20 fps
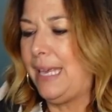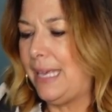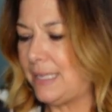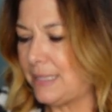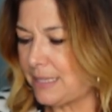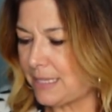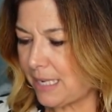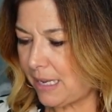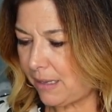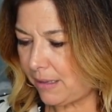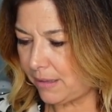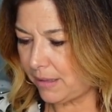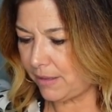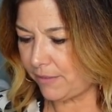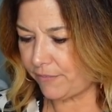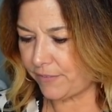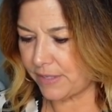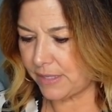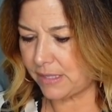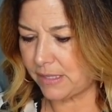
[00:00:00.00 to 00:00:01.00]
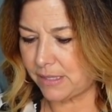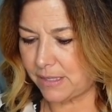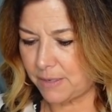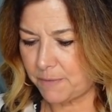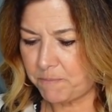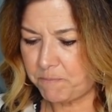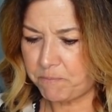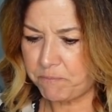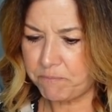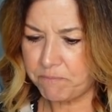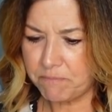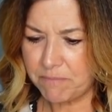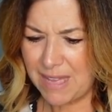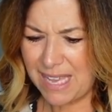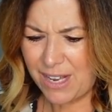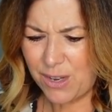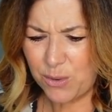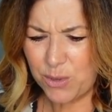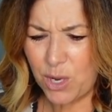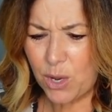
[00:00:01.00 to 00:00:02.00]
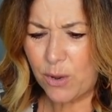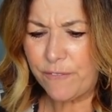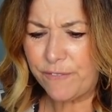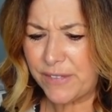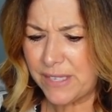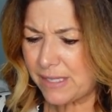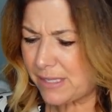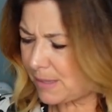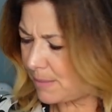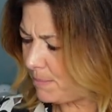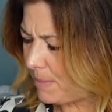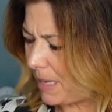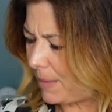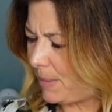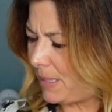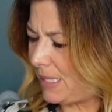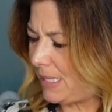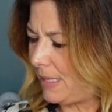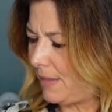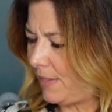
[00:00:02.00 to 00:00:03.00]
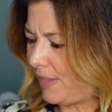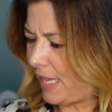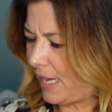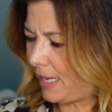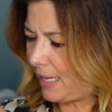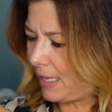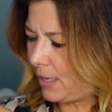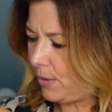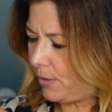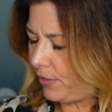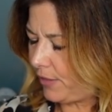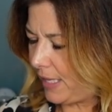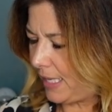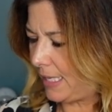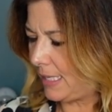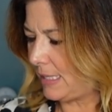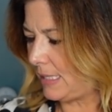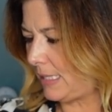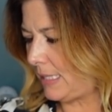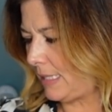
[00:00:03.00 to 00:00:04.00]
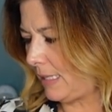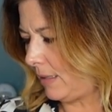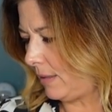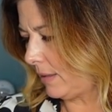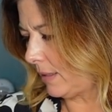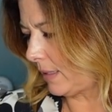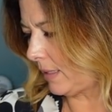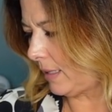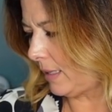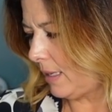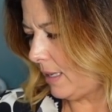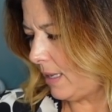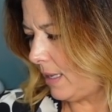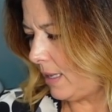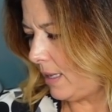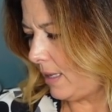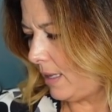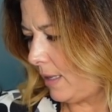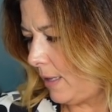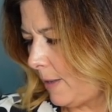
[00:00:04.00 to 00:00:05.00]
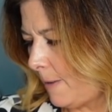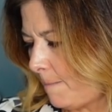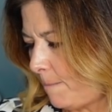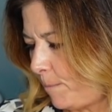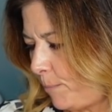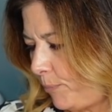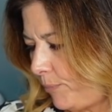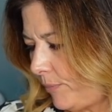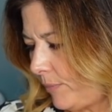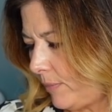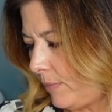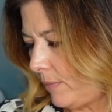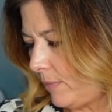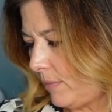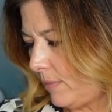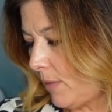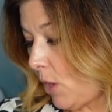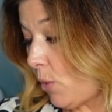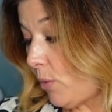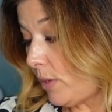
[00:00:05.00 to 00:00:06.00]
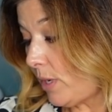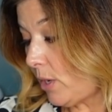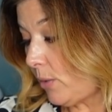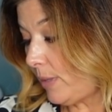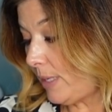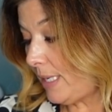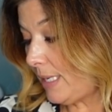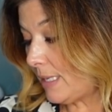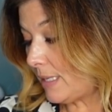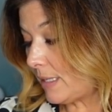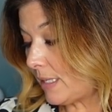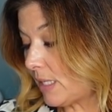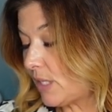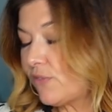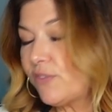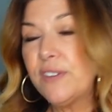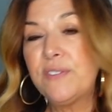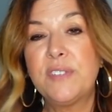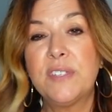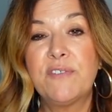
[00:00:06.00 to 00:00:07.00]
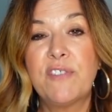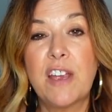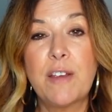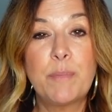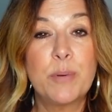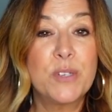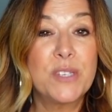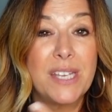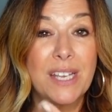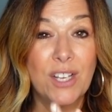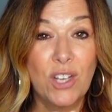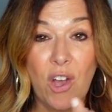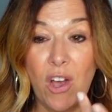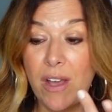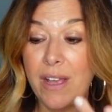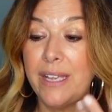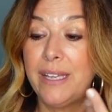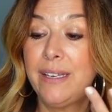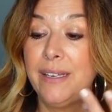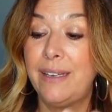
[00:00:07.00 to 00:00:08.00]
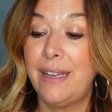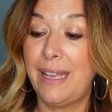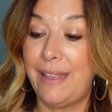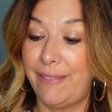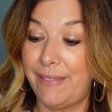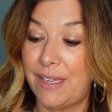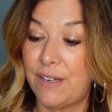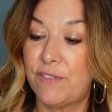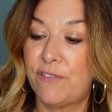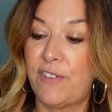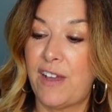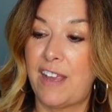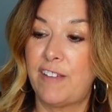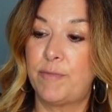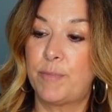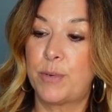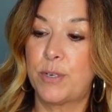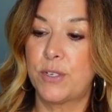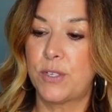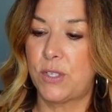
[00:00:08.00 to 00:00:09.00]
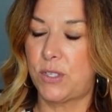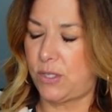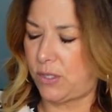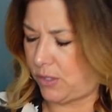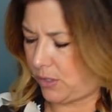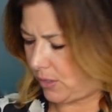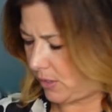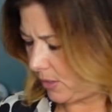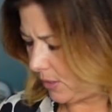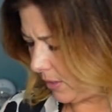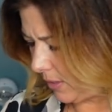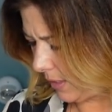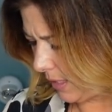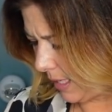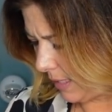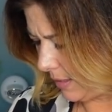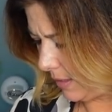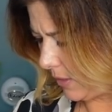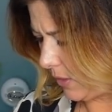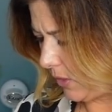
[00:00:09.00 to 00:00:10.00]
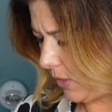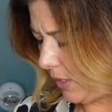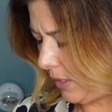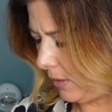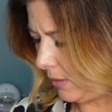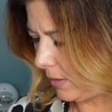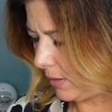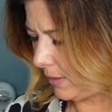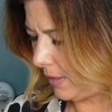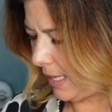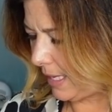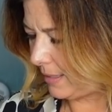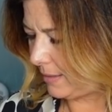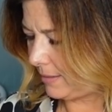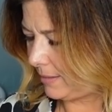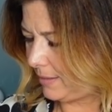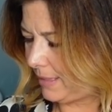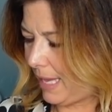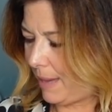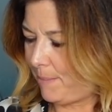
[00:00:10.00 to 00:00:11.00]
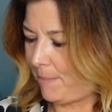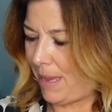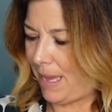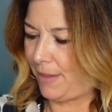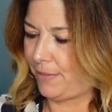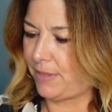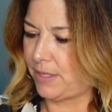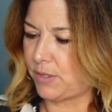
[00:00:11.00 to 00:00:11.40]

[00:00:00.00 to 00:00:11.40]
can't tell if it's, I don't know, it feels maybe synthetic. I don't think it's silk. Oh, no, it is. It's fifty-five percent cotton and then five percent silk. That, that math